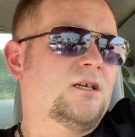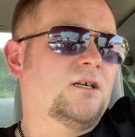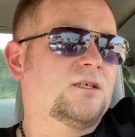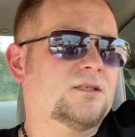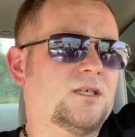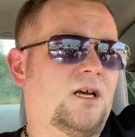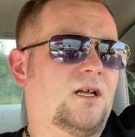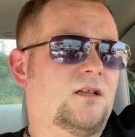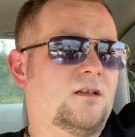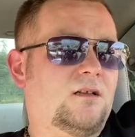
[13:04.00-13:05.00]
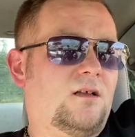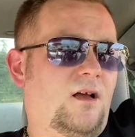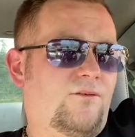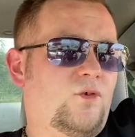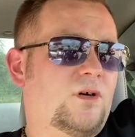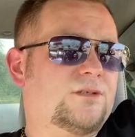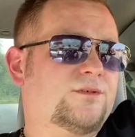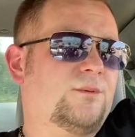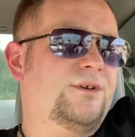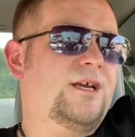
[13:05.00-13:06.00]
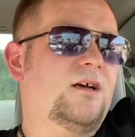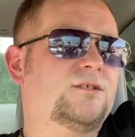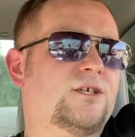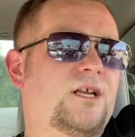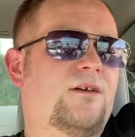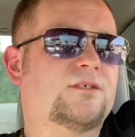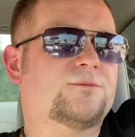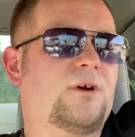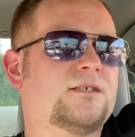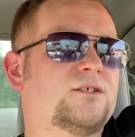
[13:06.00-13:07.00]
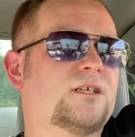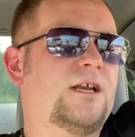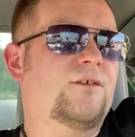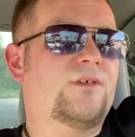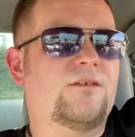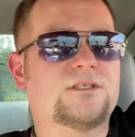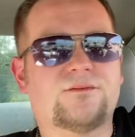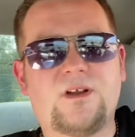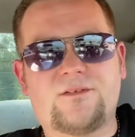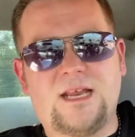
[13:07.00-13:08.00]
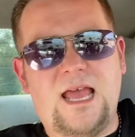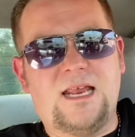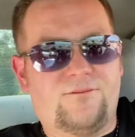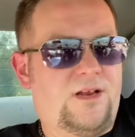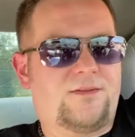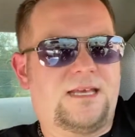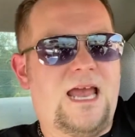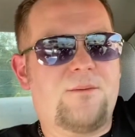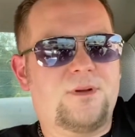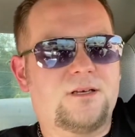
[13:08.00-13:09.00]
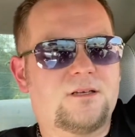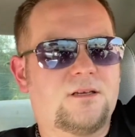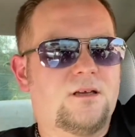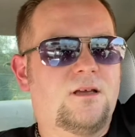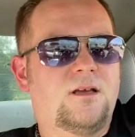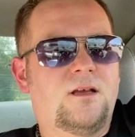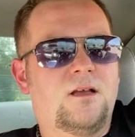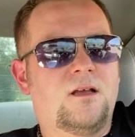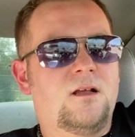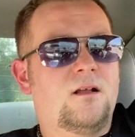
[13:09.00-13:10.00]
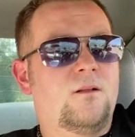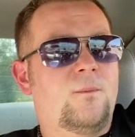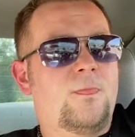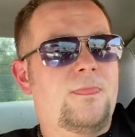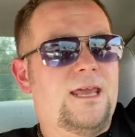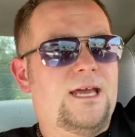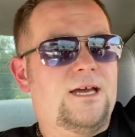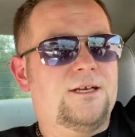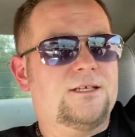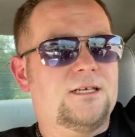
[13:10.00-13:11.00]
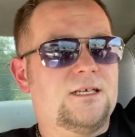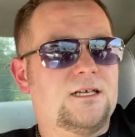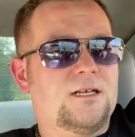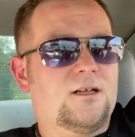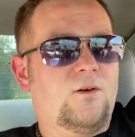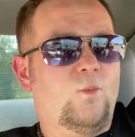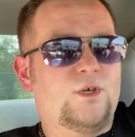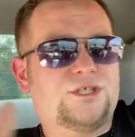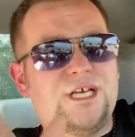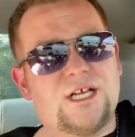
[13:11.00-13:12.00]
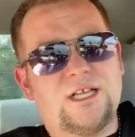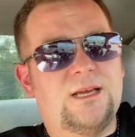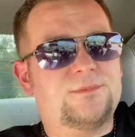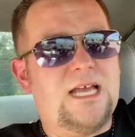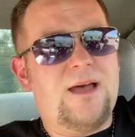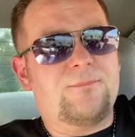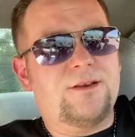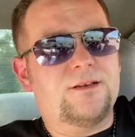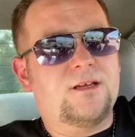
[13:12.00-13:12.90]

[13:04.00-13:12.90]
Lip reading: So, of course, if someone yells, you're gonna have a surprised look on your face if nothing happened. And what she claims happened,